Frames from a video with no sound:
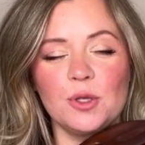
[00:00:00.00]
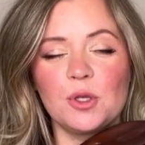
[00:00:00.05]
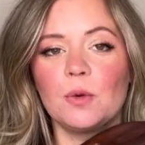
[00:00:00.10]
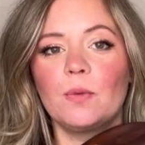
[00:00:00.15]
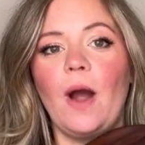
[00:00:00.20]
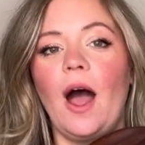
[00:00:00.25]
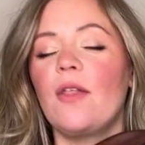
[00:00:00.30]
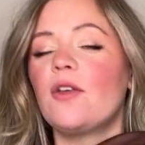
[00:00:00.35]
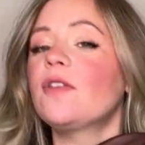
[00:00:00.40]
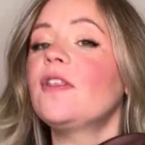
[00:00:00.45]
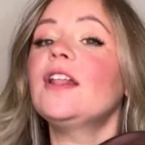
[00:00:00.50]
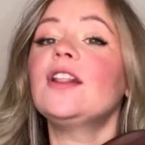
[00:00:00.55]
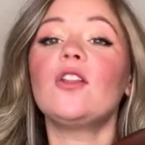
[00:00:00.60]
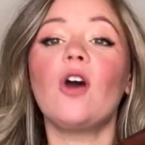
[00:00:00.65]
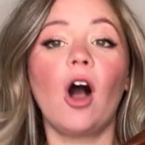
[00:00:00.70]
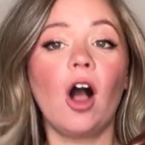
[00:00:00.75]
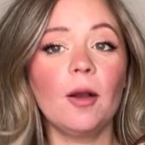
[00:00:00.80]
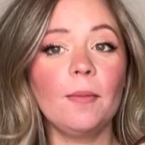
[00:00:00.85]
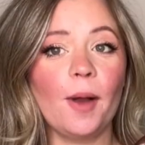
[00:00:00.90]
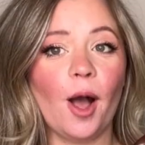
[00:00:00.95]
Rather than
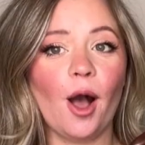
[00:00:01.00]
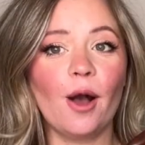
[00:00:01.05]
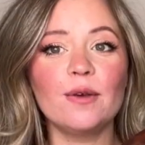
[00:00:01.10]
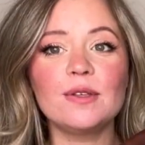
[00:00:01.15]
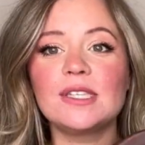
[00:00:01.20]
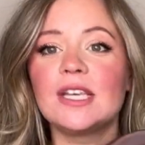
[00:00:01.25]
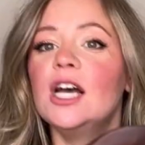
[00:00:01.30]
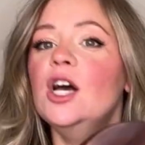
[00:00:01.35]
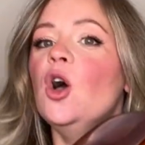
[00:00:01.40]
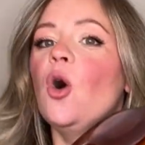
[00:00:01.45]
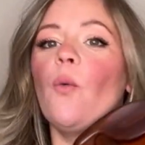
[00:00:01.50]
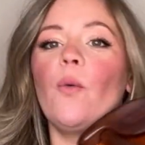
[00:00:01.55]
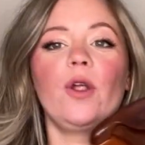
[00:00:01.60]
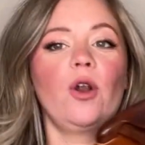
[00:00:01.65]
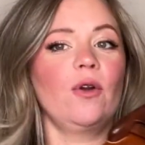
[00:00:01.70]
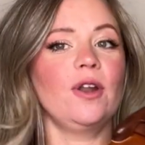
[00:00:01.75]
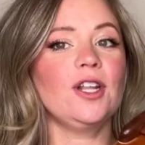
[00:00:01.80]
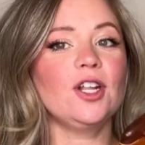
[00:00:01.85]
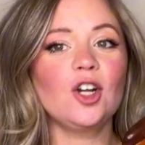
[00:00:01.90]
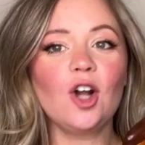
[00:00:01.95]
long bows, we don't
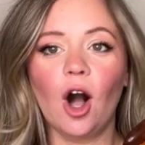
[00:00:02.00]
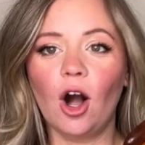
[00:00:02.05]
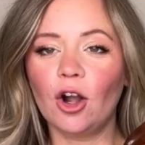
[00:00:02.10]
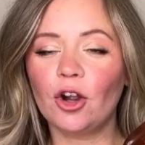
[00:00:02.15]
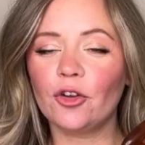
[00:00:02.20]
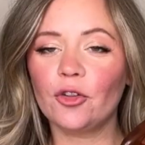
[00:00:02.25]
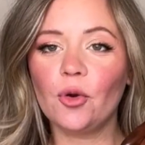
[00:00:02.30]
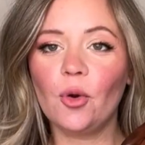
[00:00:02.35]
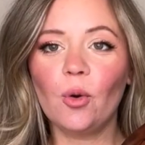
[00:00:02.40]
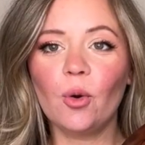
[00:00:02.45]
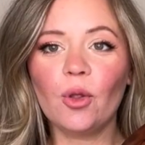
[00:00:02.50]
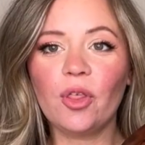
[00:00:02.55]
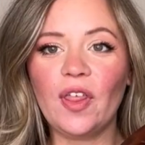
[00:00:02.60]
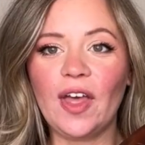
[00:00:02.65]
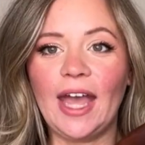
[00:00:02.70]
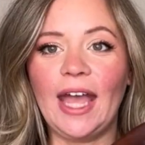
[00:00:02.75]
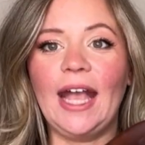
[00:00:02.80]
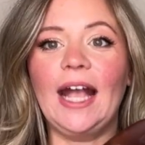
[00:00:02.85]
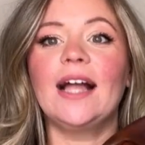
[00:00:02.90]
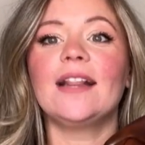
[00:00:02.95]
need to conquer the whole thing.